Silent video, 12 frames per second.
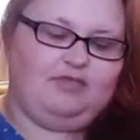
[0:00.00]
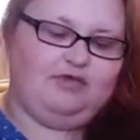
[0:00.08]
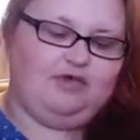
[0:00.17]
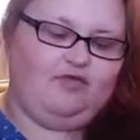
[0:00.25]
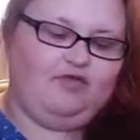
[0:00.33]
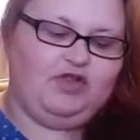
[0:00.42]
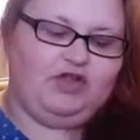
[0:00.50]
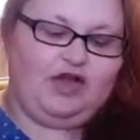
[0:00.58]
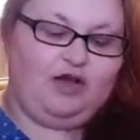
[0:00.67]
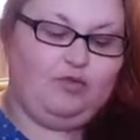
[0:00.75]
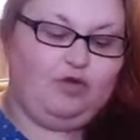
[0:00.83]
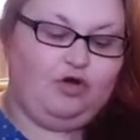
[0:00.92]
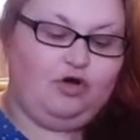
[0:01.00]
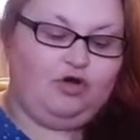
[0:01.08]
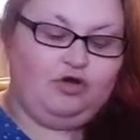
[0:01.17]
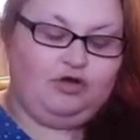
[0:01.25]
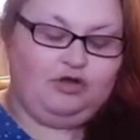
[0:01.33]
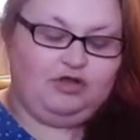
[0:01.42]
Obviously I
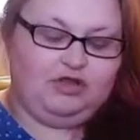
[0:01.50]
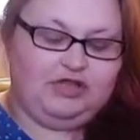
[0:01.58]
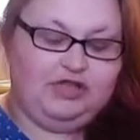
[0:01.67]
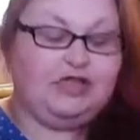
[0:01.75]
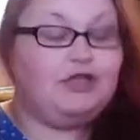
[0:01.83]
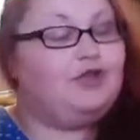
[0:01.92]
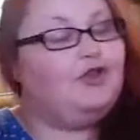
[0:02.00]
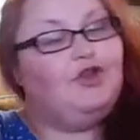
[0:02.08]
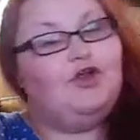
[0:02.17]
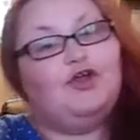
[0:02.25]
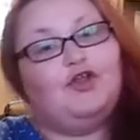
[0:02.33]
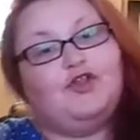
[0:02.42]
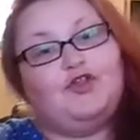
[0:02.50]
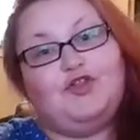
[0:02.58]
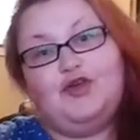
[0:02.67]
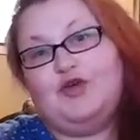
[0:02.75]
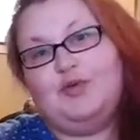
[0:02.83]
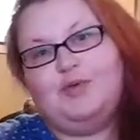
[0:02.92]
won't disclose
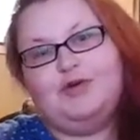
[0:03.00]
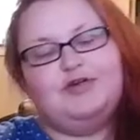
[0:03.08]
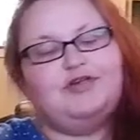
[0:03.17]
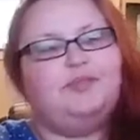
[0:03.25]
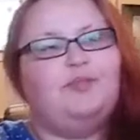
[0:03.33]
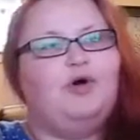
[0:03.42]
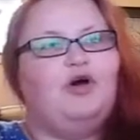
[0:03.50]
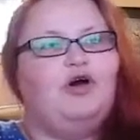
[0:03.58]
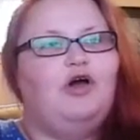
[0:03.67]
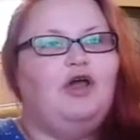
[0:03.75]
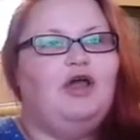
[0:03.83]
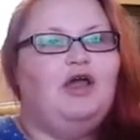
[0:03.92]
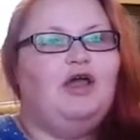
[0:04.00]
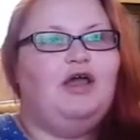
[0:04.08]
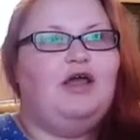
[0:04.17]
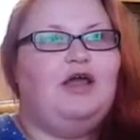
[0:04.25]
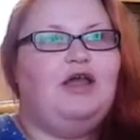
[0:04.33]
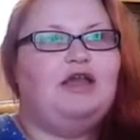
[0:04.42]
too much, but
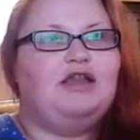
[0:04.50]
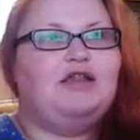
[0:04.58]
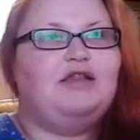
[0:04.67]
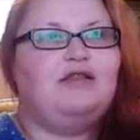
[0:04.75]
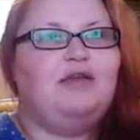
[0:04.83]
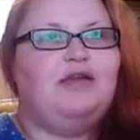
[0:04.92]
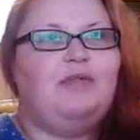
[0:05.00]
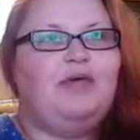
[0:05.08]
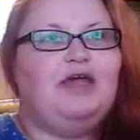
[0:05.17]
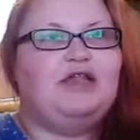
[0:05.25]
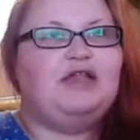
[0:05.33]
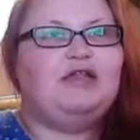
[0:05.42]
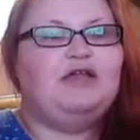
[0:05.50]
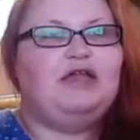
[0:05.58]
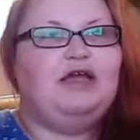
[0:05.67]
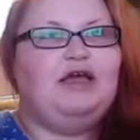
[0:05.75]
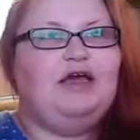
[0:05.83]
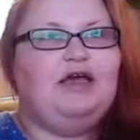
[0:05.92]
it's
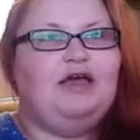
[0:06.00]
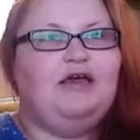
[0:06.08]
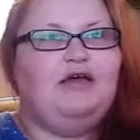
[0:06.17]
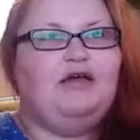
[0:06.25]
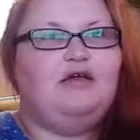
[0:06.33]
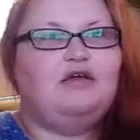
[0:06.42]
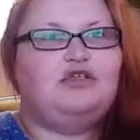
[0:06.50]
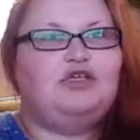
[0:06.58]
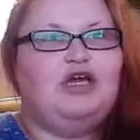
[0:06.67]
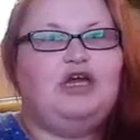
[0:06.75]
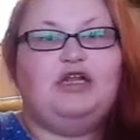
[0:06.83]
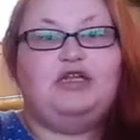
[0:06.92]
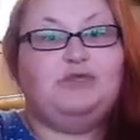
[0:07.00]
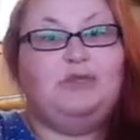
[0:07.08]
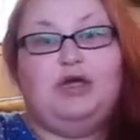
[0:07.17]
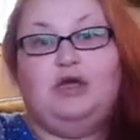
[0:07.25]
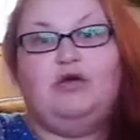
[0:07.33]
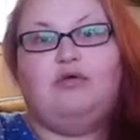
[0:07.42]
basically changed
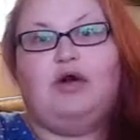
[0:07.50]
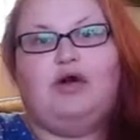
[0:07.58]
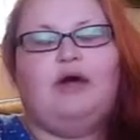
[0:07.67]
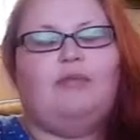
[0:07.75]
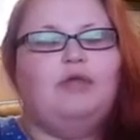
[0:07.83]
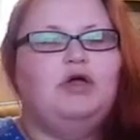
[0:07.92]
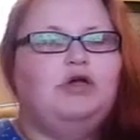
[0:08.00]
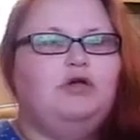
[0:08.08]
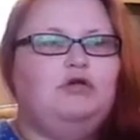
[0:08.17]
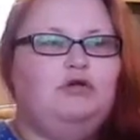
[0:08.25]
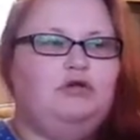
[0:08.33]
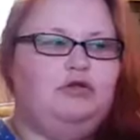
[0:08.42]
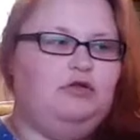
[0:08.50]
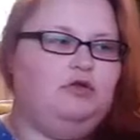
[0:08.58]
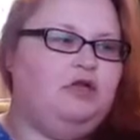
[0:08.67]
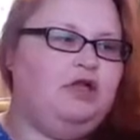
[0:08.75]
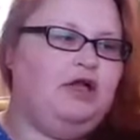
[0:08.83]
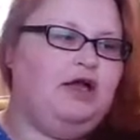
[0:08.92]
me who I am.
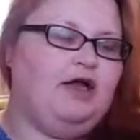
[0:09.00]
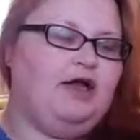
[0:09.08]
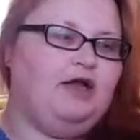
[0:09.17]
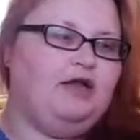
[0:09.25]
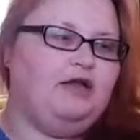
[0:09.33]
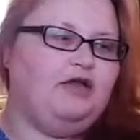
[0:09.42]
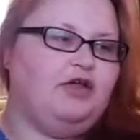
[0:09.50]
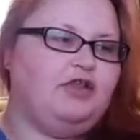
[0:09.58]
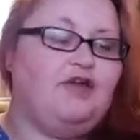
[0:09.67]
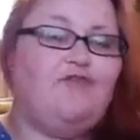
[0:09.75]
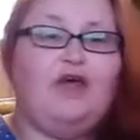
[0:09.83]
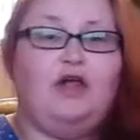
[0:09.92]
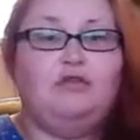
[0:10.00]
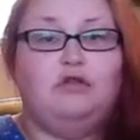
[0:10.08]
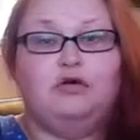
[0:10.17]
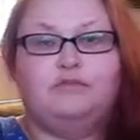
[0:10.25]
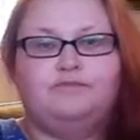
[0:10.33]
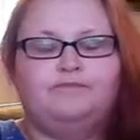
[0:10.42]
And because I felt
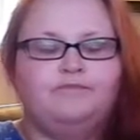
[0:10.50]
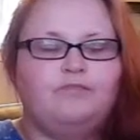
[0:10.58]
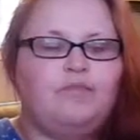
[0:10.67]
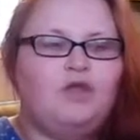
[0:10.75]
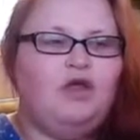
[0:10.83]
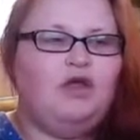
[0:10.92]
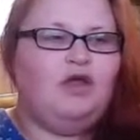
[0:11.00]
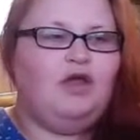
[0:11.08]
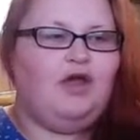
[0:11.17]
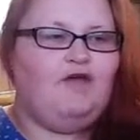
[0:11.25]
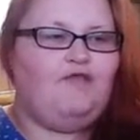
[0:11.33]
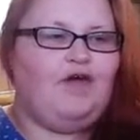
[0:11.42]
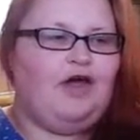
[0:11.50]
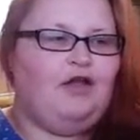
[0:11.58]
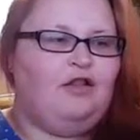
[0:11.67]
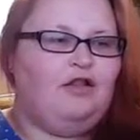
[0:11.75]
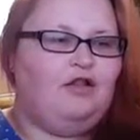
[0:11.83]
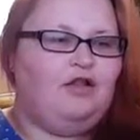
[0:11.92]
numb, I
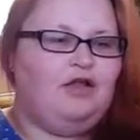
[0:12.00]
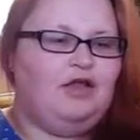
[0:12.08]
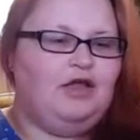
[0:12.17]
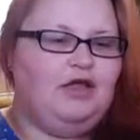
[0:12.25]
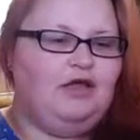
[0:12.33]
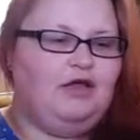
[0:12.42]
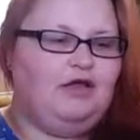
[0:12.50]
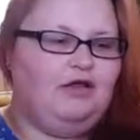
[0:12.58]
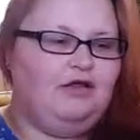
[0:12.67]
felt I